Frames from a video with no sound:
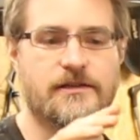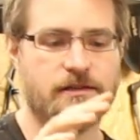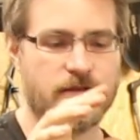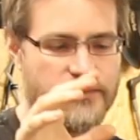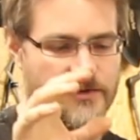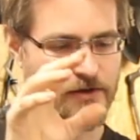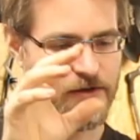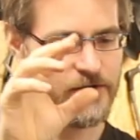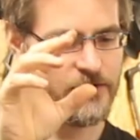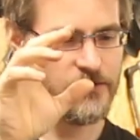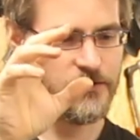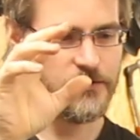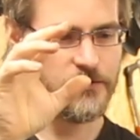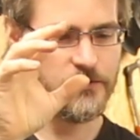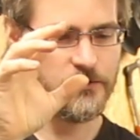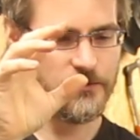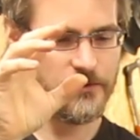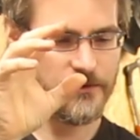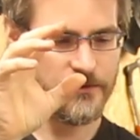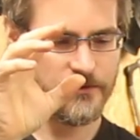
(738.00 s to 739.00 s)

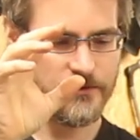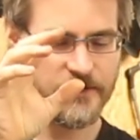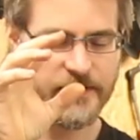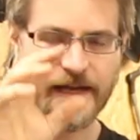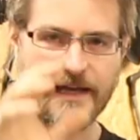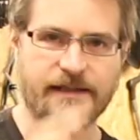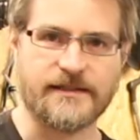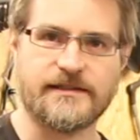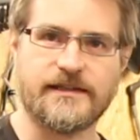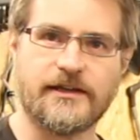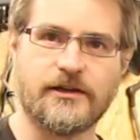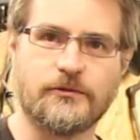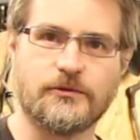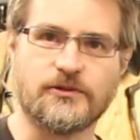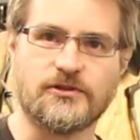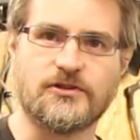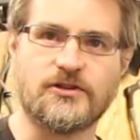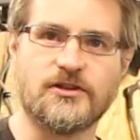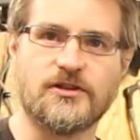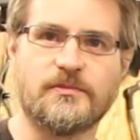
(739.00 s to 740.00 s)
So the next thing I
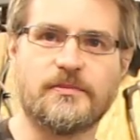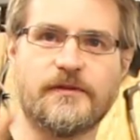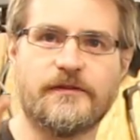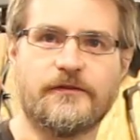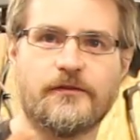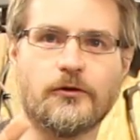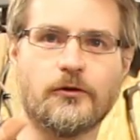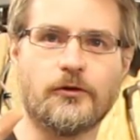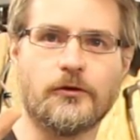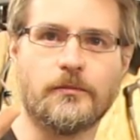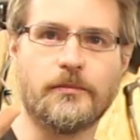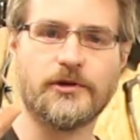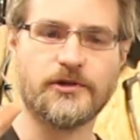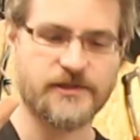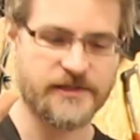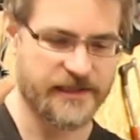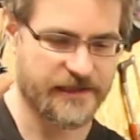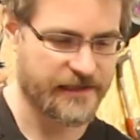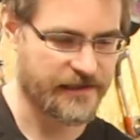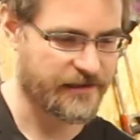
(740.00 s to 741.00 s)
want to do before
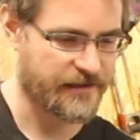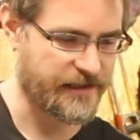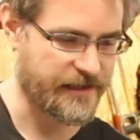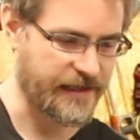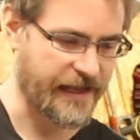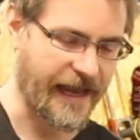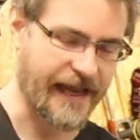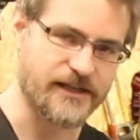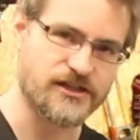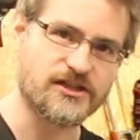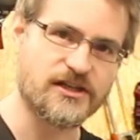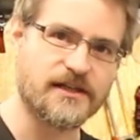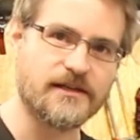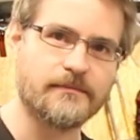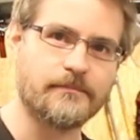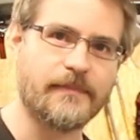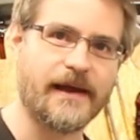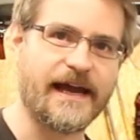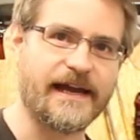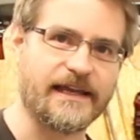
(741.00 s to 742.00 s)
putting the engine
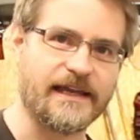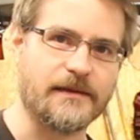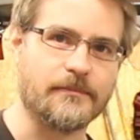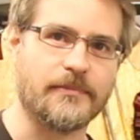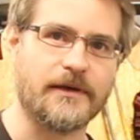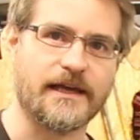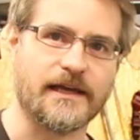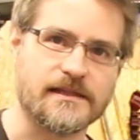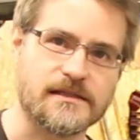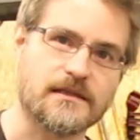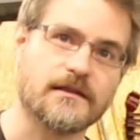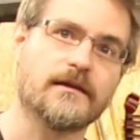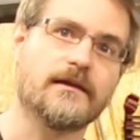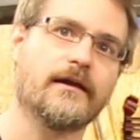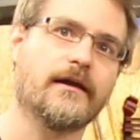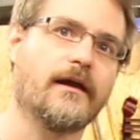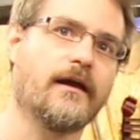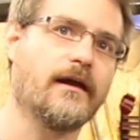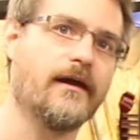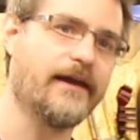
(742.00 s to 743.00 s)
back in place
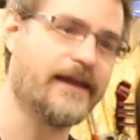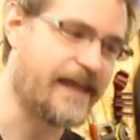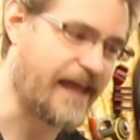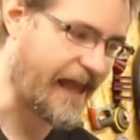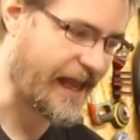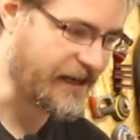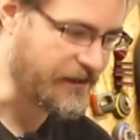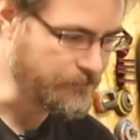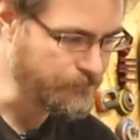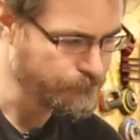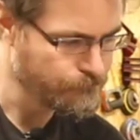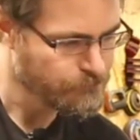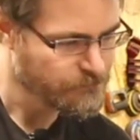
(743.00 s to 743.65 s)
again